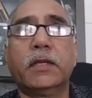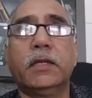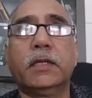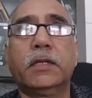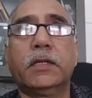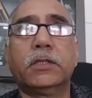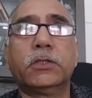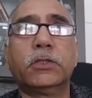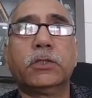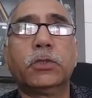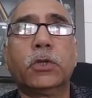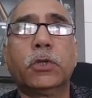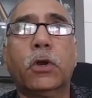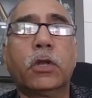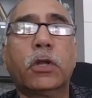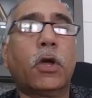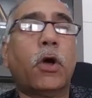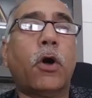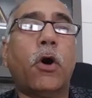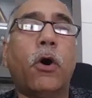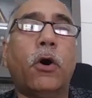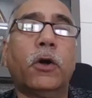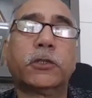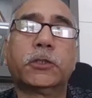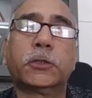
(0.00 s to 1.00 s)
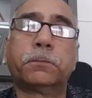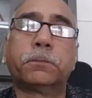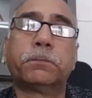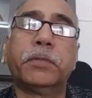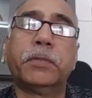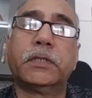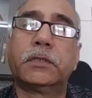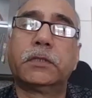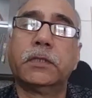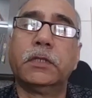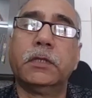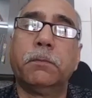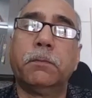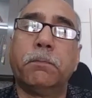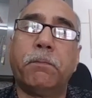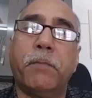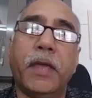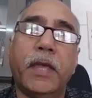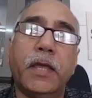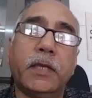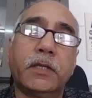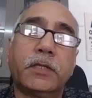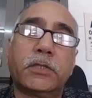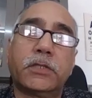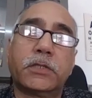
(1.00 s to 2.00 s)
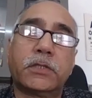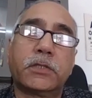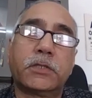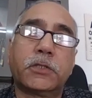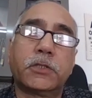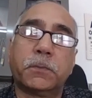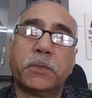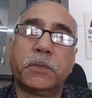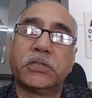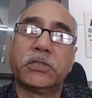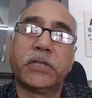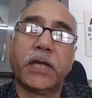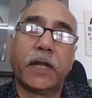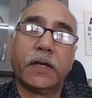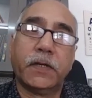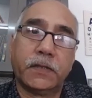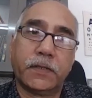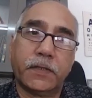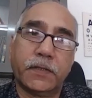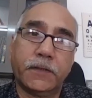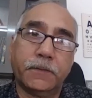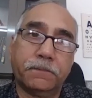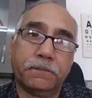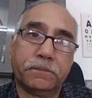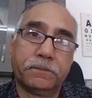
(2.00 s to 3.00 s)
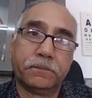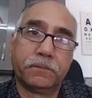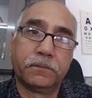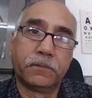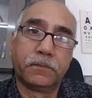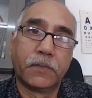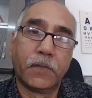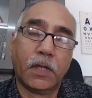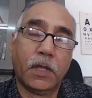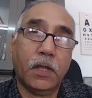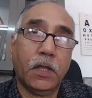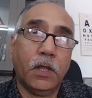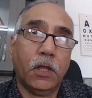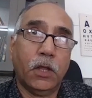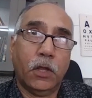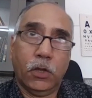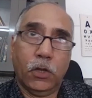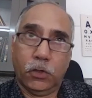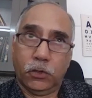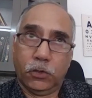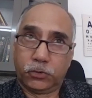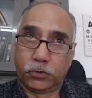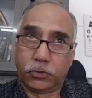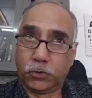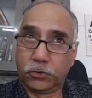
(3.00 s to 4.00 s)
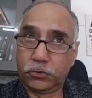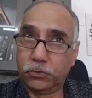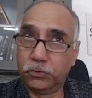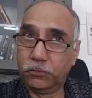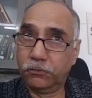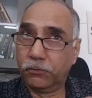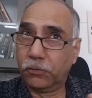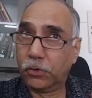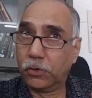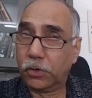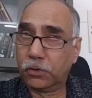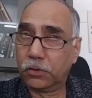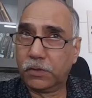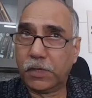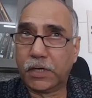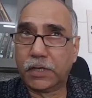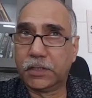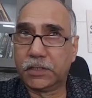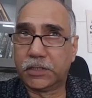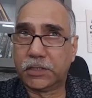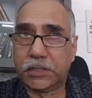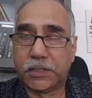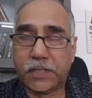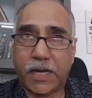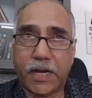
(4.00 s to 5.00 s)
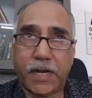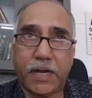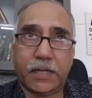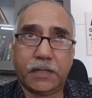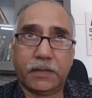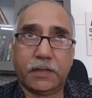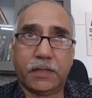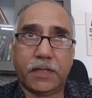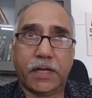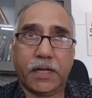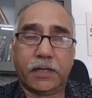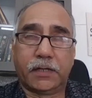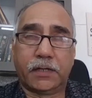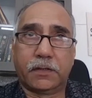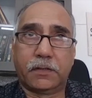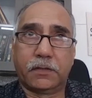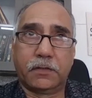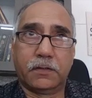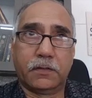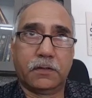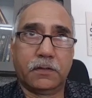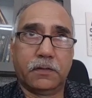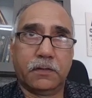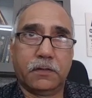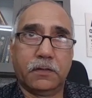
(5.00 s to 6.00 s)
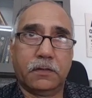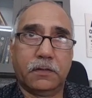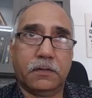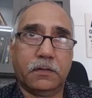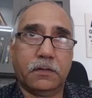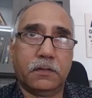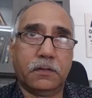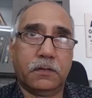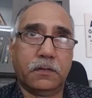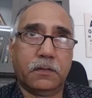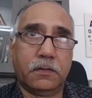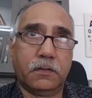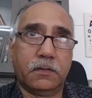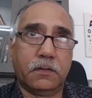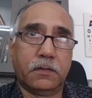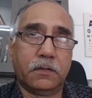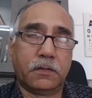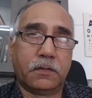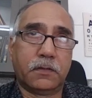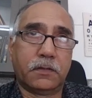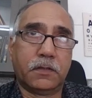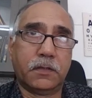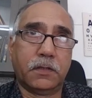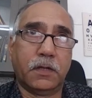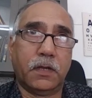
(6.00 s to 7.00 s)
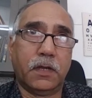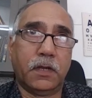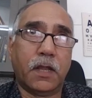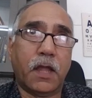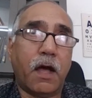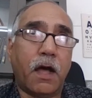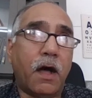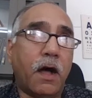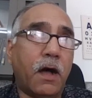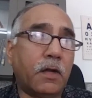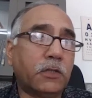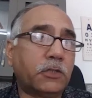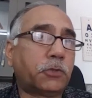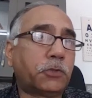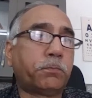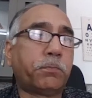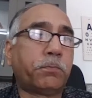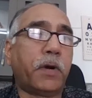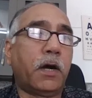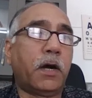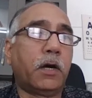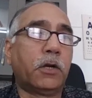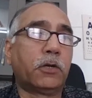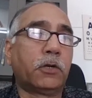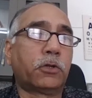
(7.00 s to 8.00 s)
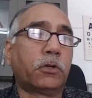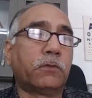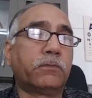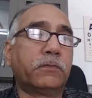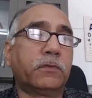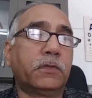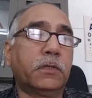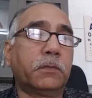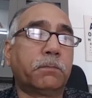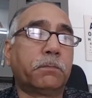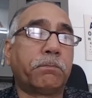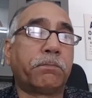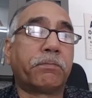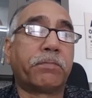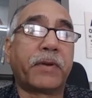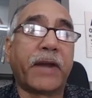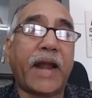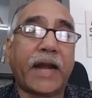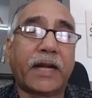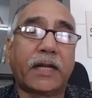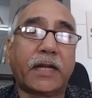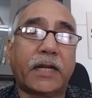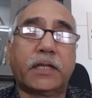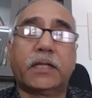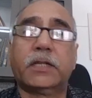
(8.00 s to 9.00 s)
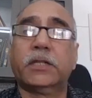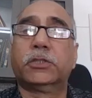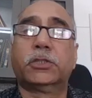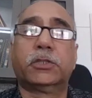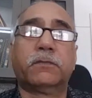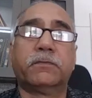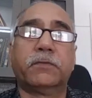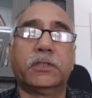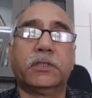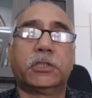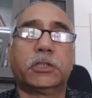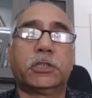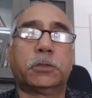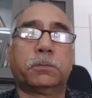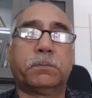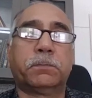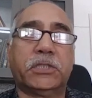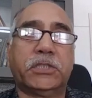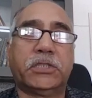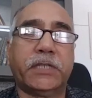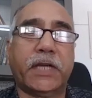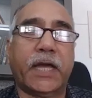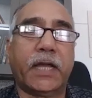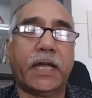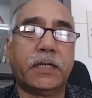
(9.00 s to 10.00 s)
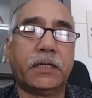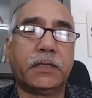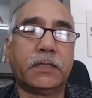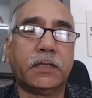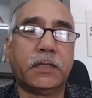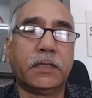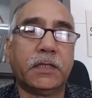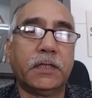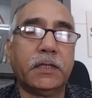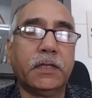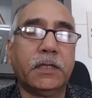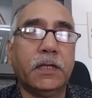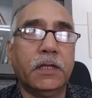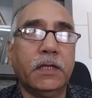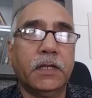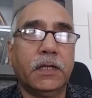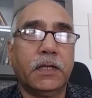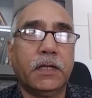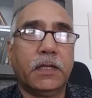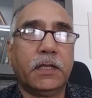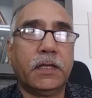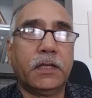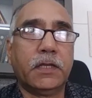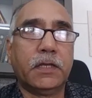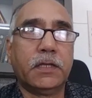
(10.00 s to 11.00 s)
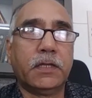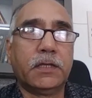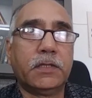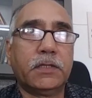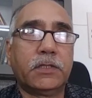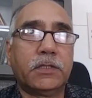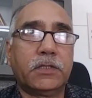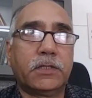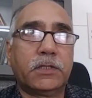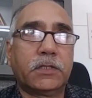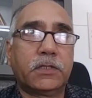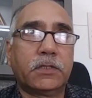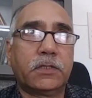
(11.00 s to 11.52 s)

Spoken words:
it is not a hospital-based specialty. So you've got to understand that the large part of the practice of this specialty is